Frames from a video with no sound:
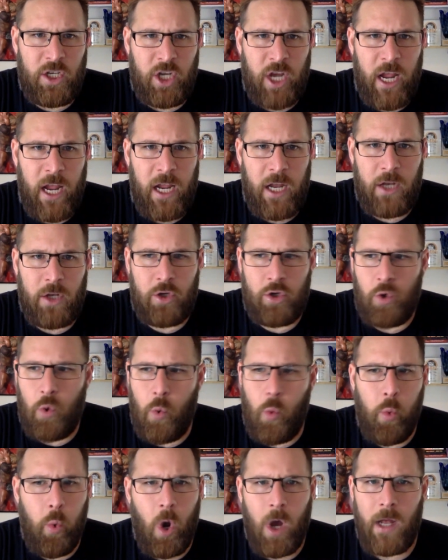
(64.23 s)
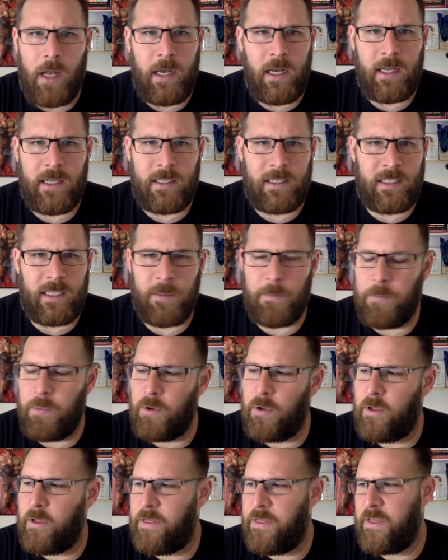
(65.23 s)
change one
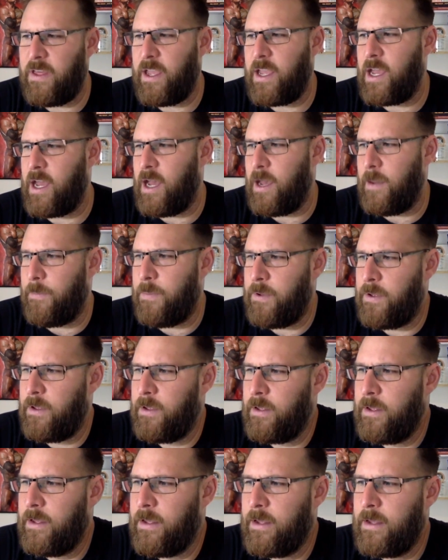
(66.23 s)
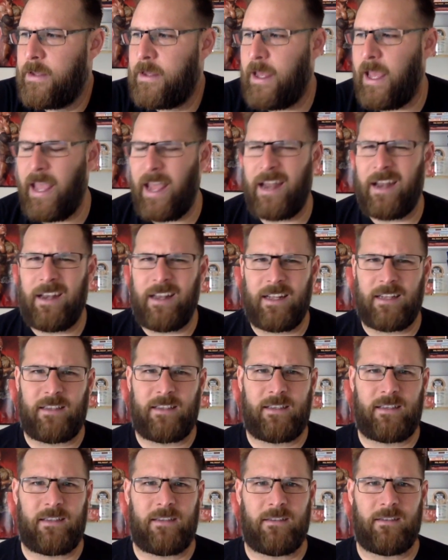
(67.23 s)
simple thing up, and
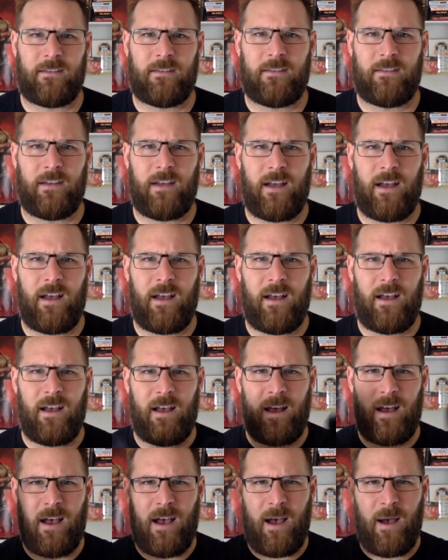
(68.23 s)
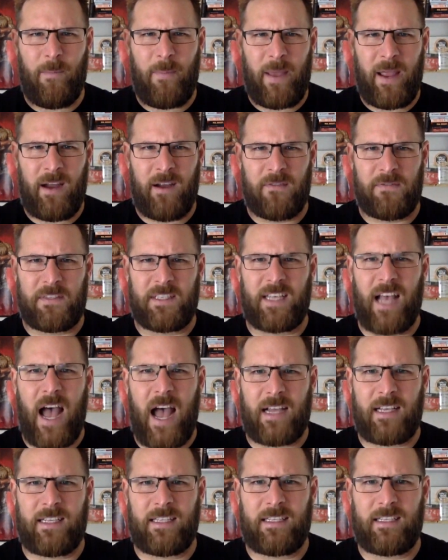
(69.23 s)
it's a pair of
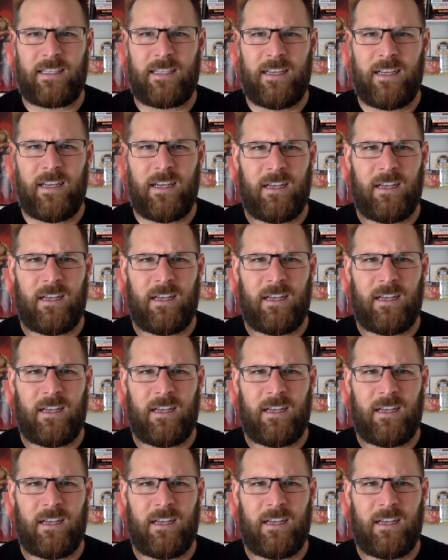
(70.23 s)
socks.